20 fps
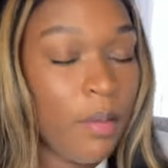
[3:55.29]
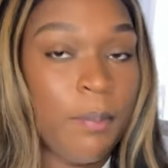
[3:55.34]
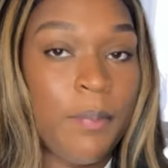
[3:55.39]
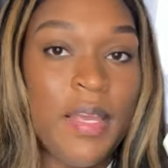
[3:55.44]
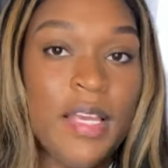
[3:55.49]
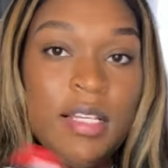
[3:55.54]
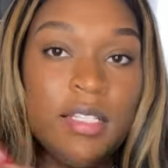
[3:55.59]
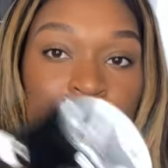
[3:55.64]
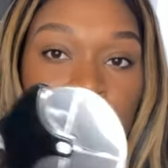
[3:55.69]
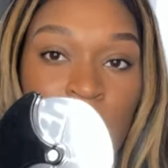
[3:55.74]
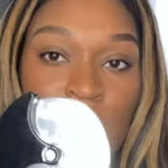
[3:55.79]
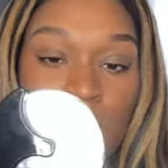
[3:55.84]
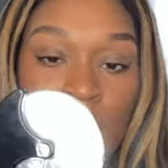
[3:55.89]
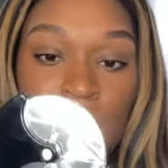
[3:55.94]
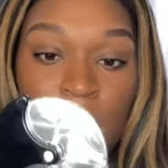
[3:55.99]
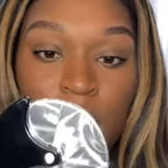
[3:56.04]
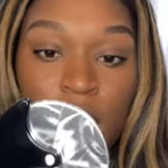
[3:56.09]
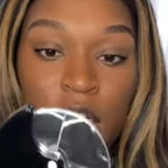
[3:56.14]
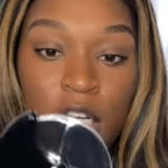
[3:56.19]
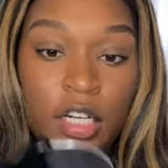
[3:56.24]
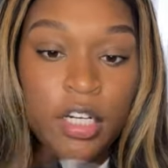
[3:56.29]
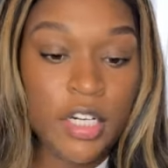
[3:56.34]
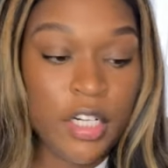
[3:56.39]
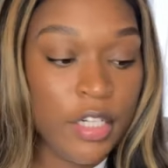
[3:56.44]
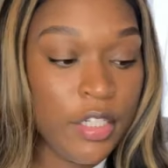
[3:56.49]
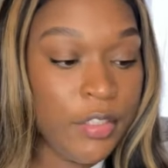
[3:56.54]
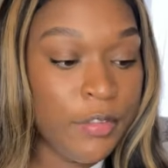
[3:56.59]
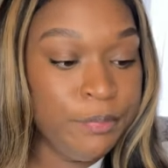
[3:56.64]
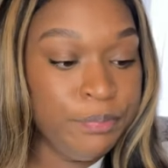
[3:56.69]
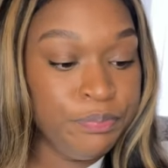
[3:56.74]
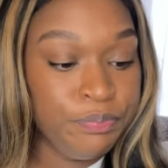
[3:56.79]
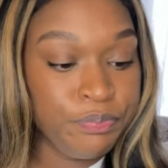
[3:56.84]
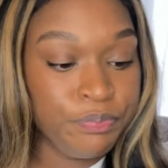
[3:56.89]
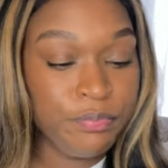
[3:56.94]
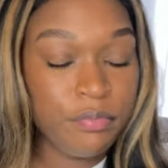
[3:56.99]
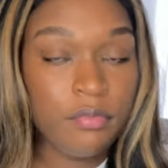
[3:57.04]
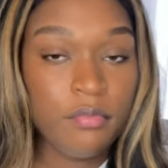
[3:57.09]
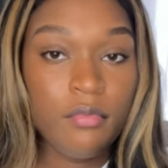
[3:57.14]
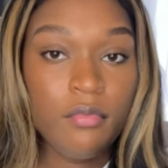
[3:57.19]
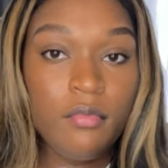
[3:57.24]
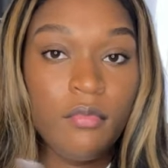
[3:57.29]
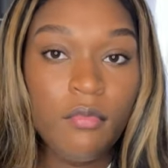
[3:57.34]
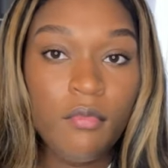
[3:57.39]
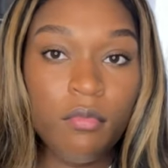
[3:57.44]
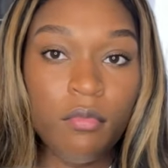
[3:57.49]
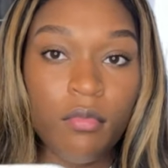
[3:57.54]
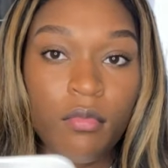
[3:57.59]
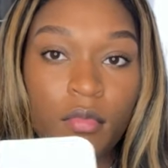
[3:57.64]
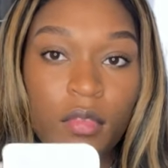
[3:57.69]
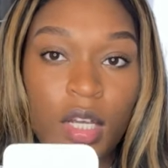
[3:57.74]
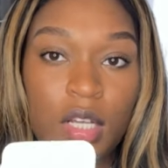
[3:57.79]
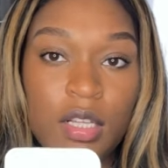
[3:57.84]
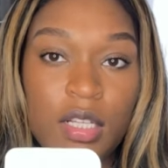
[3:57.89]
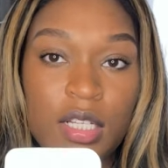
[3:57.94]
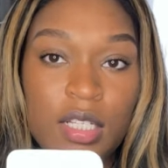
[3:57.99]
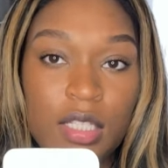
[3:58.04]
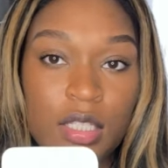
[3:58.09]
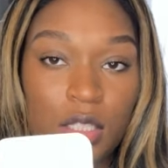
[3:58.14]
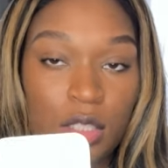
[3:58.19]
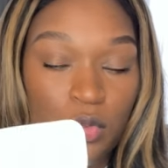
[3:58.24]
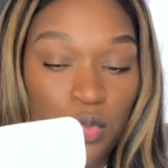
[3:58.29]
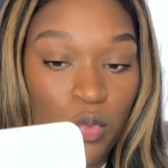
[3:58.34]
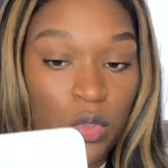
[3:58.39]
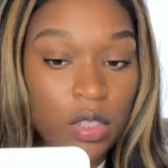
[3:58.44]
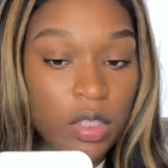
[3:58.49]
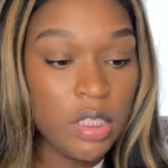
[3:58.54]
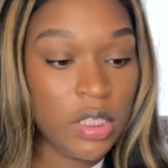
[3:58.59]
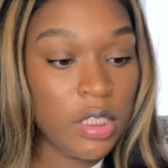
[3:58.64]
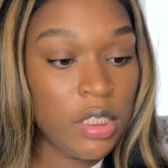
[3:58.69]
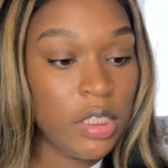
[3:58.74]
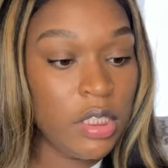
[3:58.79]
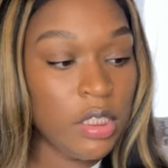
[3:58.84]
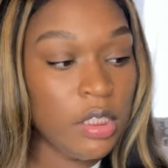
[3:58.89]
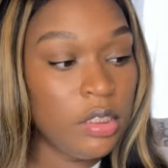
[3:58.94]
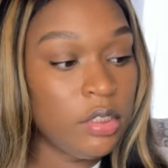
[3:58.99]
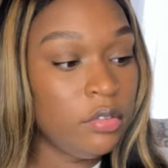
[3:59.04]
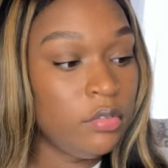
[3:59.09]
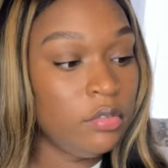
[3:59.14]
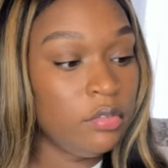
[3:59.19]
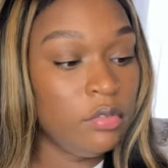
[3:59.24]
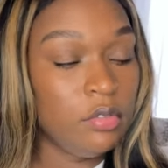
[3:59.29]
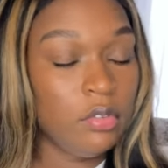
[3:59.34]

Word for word: pizza cutter, this one